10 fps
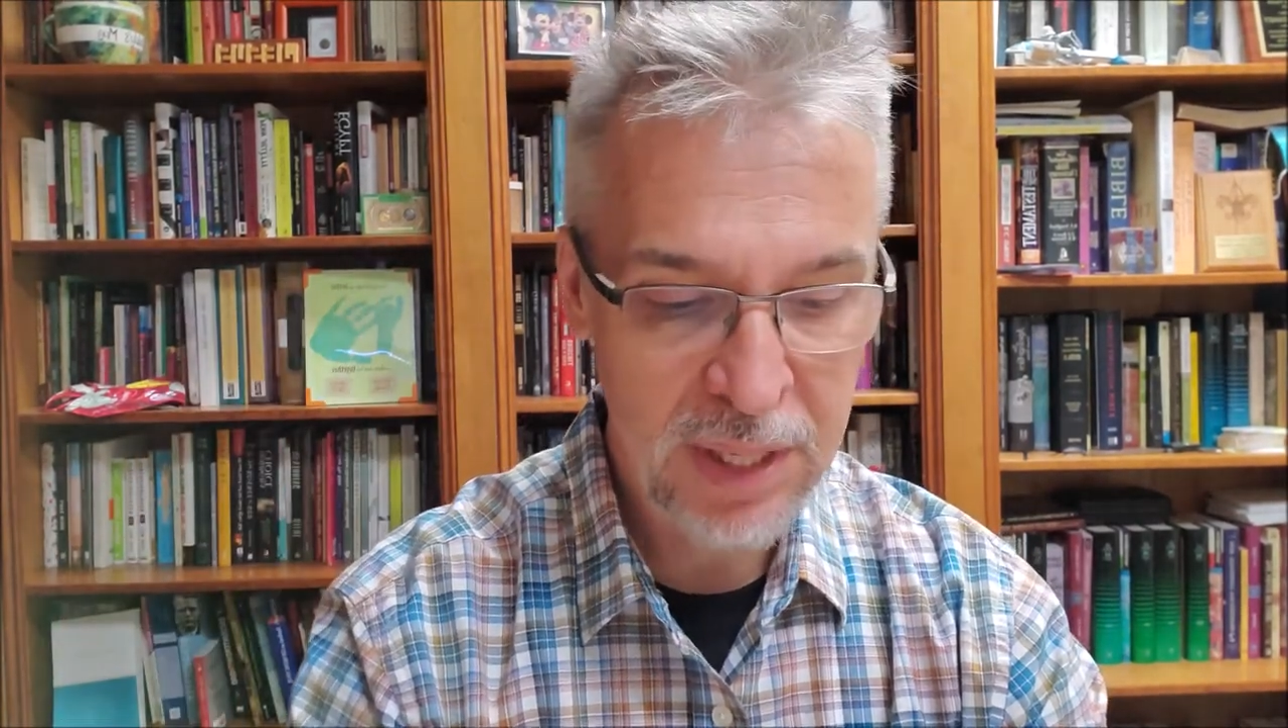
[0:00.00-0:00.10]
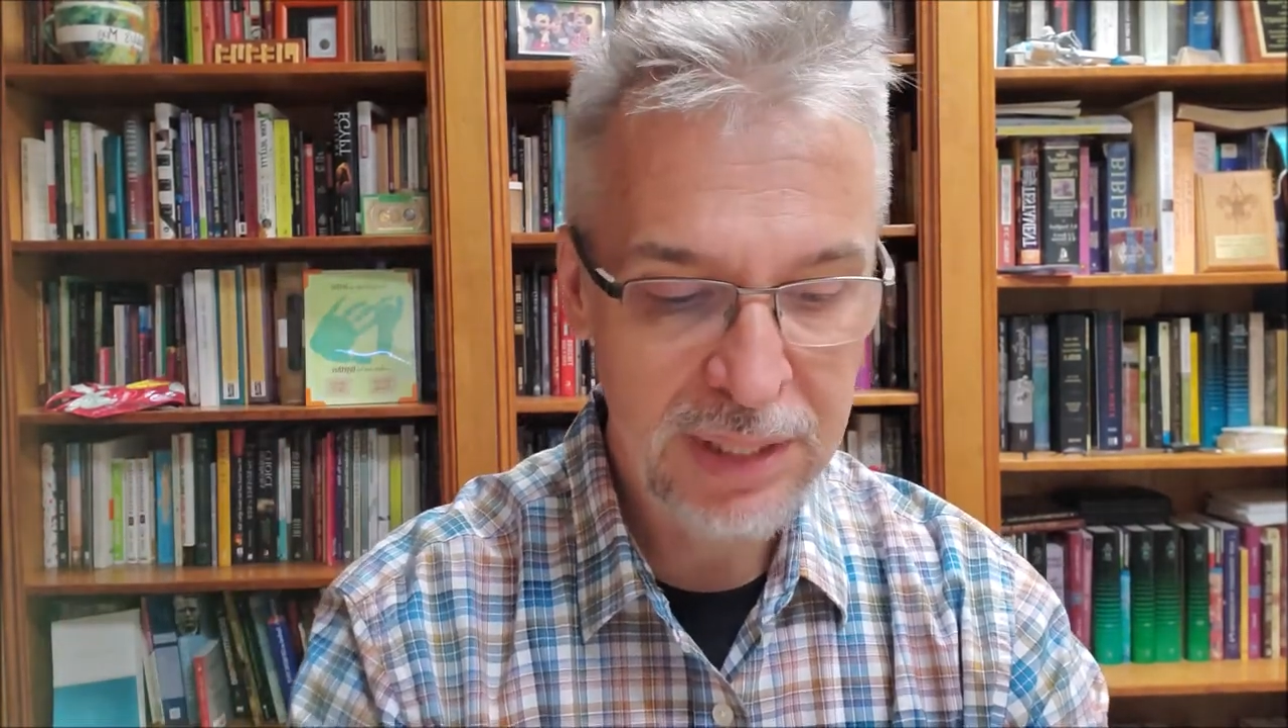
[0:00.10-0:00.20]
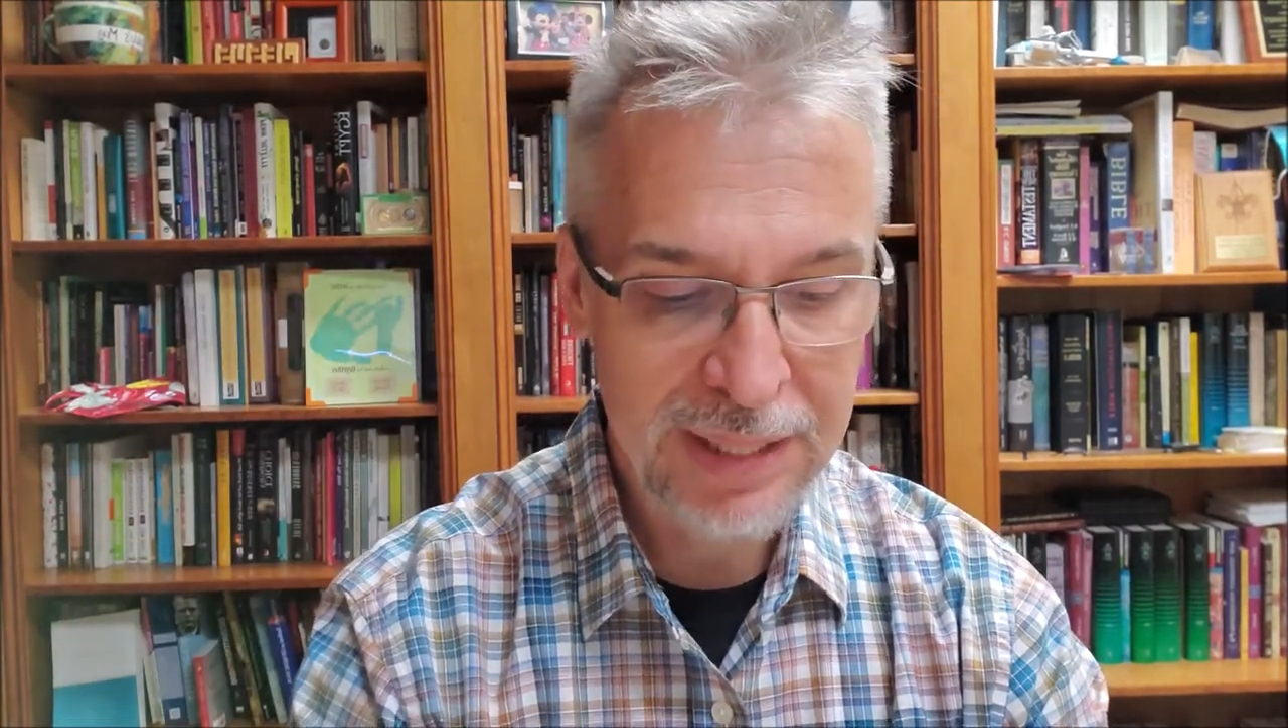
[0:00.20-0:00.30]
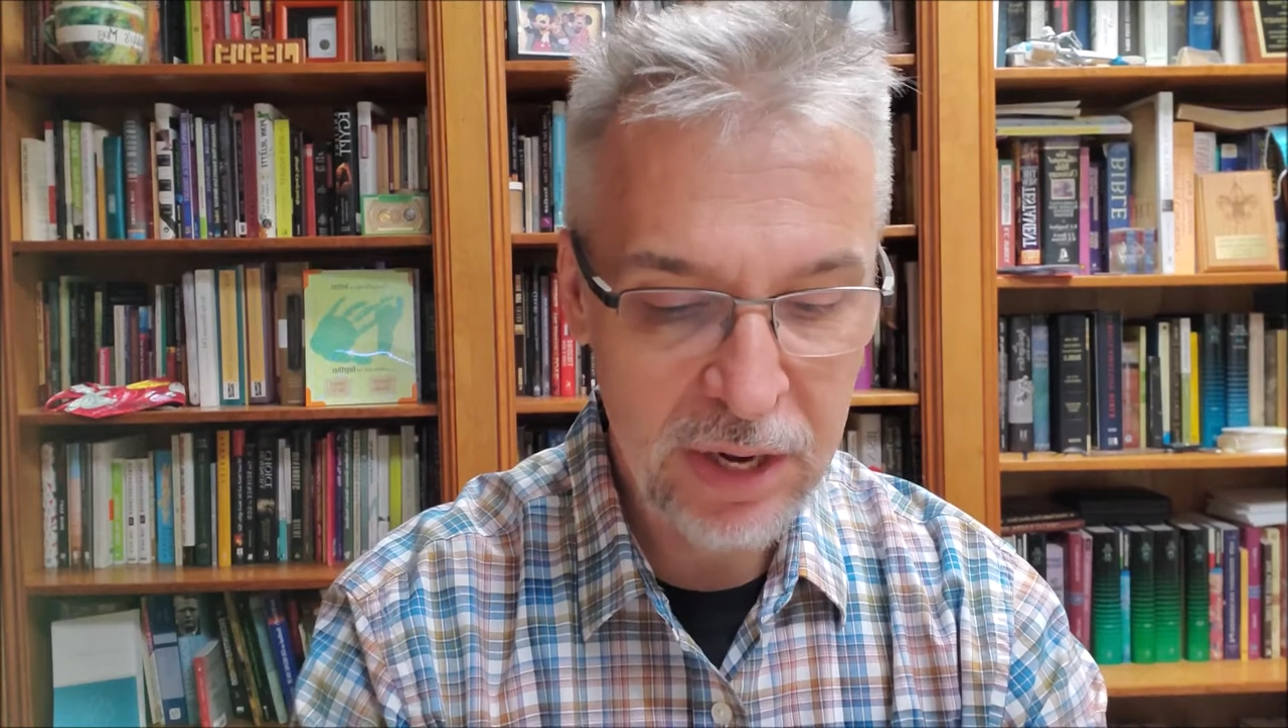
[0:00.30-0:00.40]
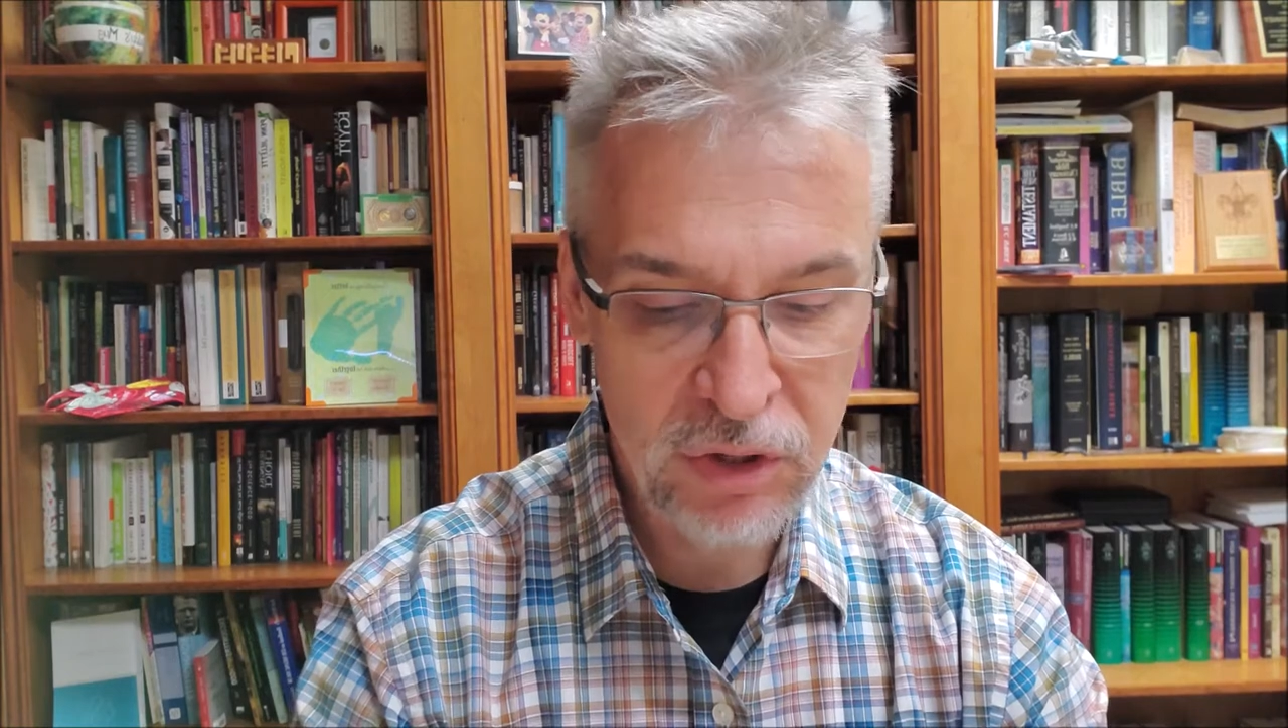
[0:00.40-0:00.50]

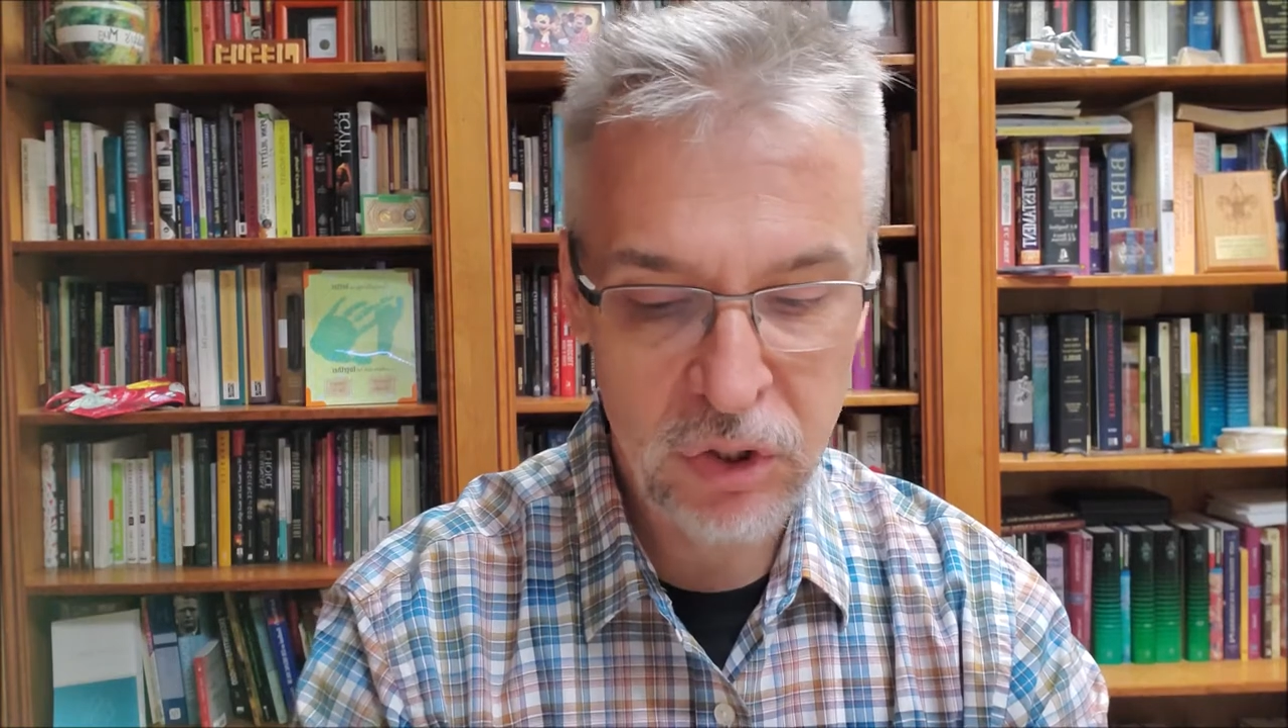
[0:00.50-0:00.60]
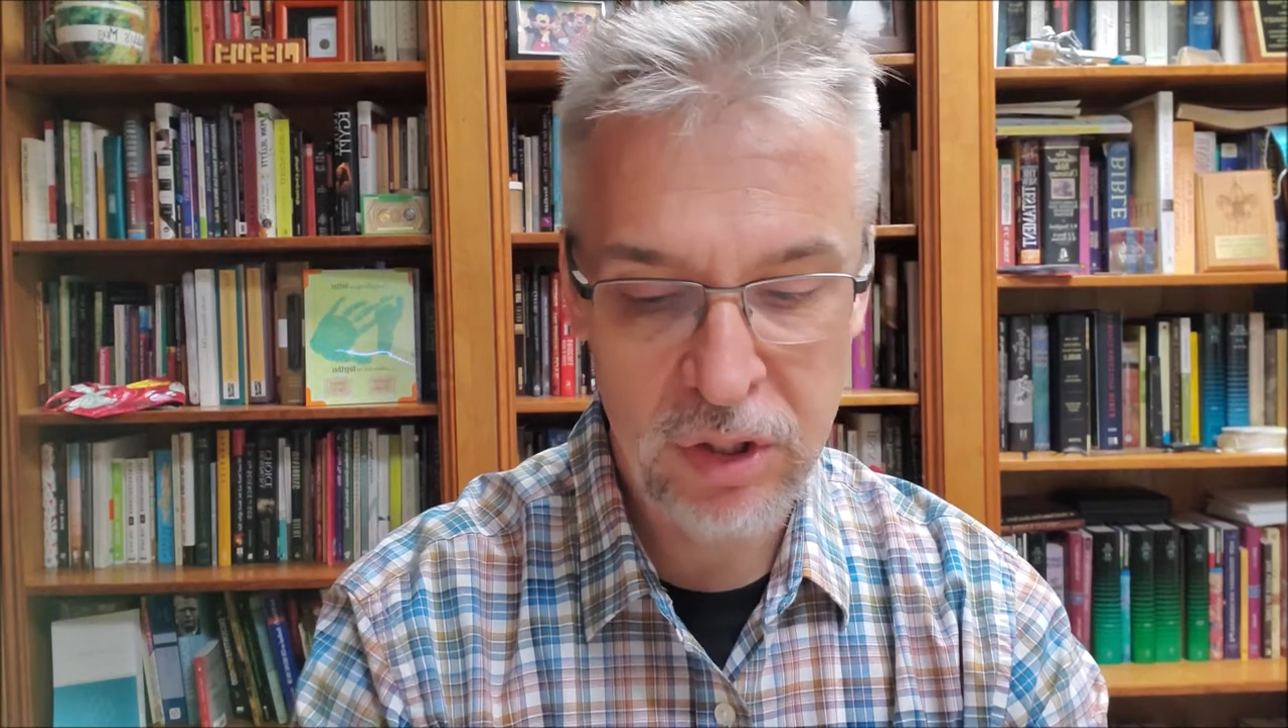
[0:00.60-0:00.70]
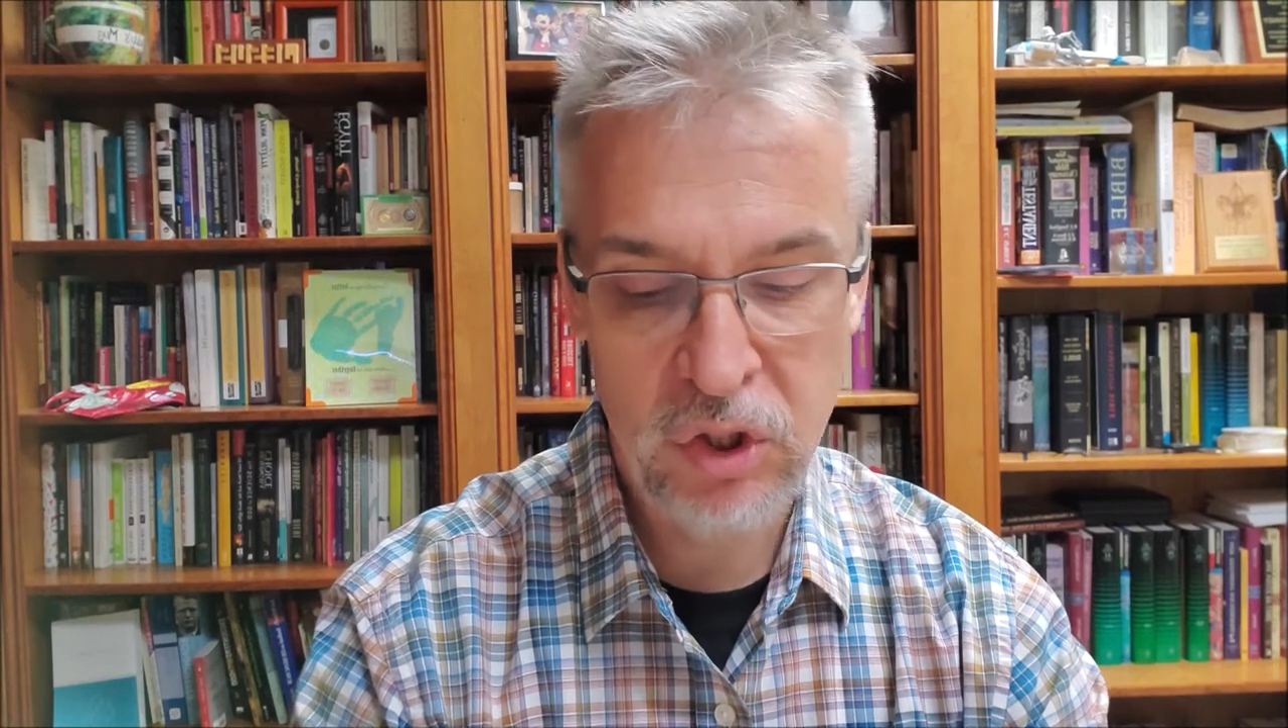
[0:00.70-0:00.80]
letters to the